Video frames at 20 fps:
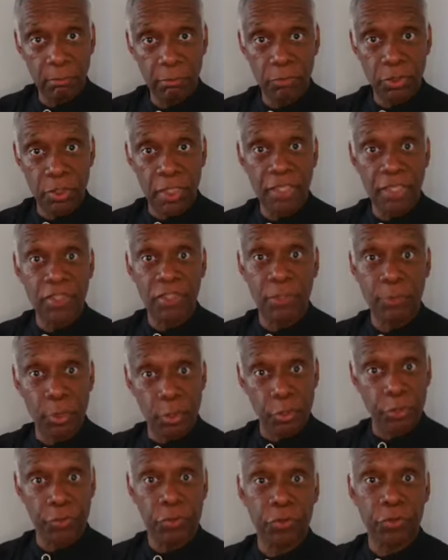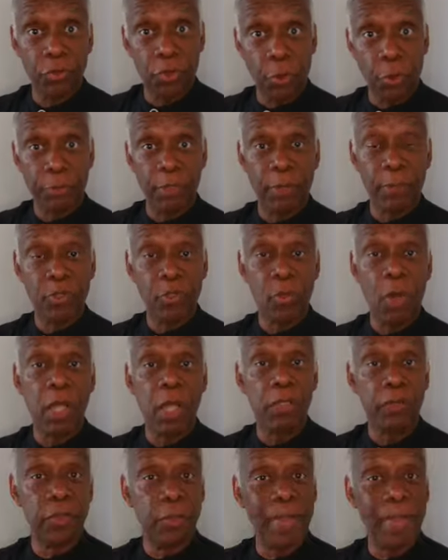judged them, the earth opened up and
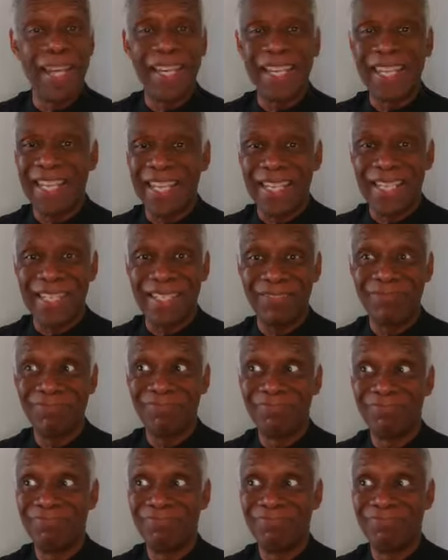swallowed them, and again,